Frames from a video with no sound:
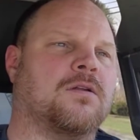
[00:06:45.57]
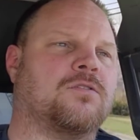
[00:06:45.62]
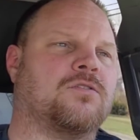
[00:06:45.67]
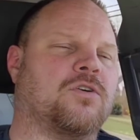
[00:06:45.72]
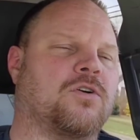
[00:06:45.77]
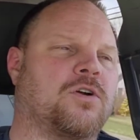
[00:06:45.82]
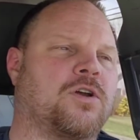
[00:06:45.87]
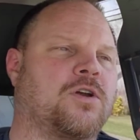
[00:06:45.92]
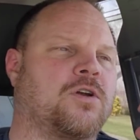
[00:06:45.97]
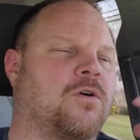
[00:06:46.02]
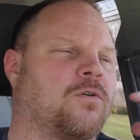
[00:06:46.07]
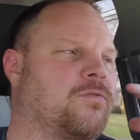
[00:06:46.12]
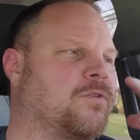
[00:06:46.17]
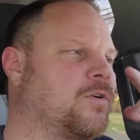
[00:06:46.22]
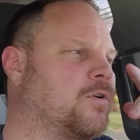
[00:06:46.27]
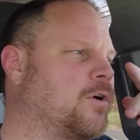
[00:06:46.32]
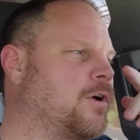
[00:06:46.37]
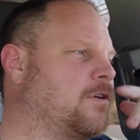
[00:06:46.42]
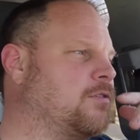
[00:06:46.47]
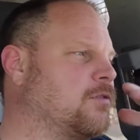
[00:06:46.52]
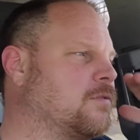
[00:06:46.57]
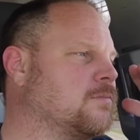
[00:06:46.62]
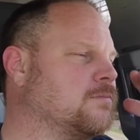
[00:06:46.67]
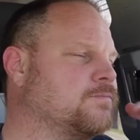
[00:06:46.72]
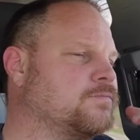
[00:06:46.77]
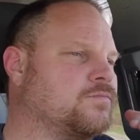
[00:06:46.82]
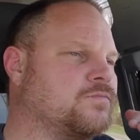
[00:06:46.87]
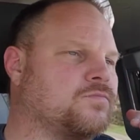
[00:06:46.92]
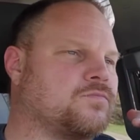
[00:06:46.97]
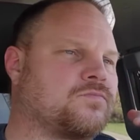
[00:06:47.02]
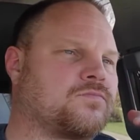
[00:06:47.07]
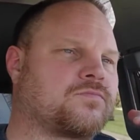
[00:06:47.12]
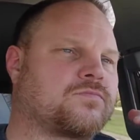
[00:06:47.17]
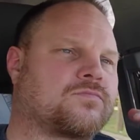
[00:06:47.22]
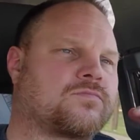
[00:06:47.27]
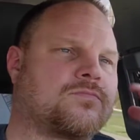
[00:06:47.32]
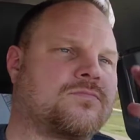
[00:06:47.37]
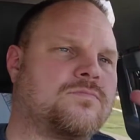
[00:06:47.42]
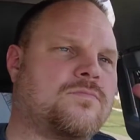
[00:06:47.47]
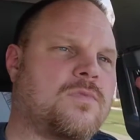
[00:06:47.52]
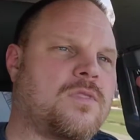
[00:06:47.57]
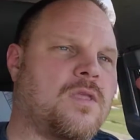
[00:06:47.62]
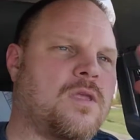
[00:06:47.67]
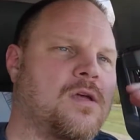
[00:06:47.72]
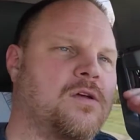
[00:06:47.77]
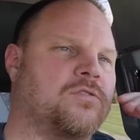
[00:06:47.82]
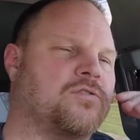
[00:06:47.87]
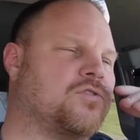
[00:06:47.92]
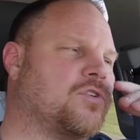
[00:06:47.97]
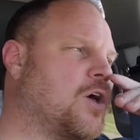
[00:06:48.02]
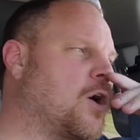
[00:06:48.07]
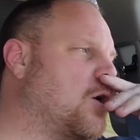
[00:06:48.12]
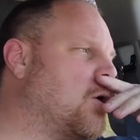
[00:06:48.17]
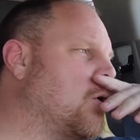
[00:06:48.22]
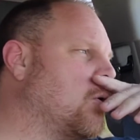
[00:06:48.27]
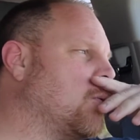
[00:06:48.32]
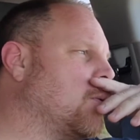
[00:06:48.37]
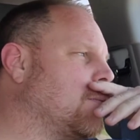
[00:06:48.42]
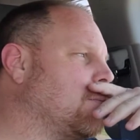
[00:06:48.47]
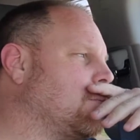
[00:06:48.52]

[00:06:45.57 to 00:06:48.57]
turning over noise. So